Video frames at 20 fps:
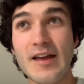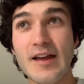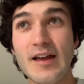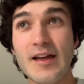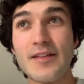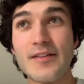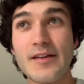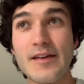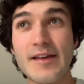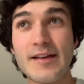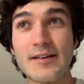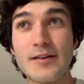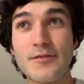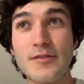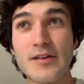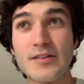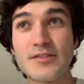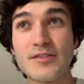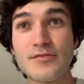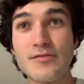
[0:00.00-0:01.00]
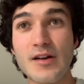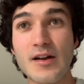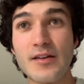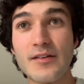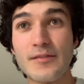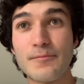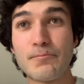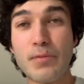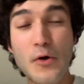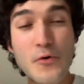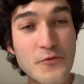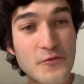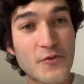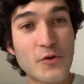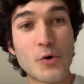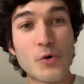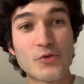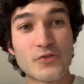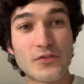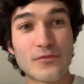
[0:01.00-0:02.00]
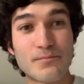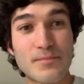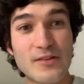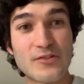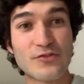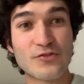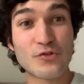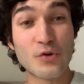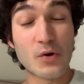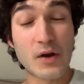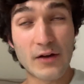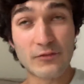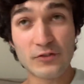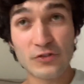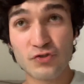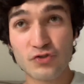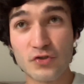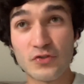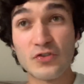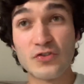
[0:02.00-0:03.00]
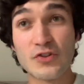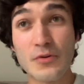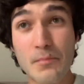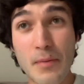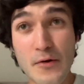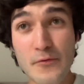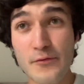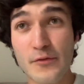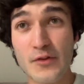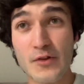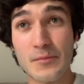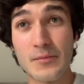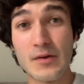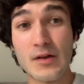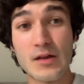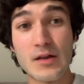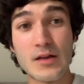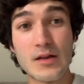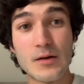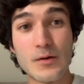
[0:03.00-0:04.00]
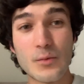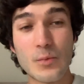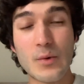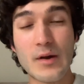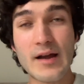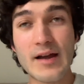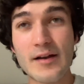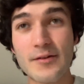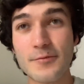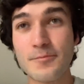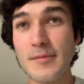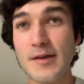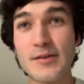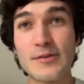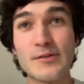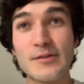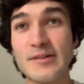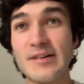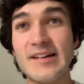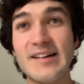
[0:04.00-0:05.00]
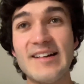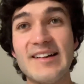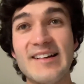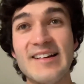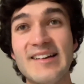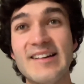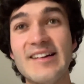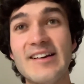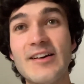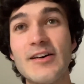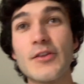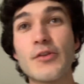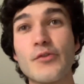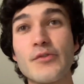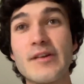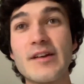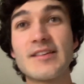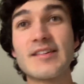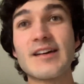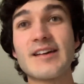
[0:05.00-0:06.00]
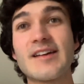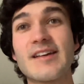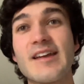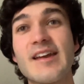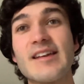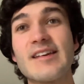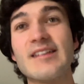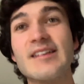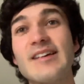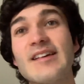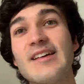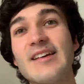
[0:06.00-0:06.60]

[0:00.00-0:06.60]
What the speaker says: England versus Iran. Both goals have been scored. I'm just tuned into both of them. Wow, it's mental. Are they on the attack again?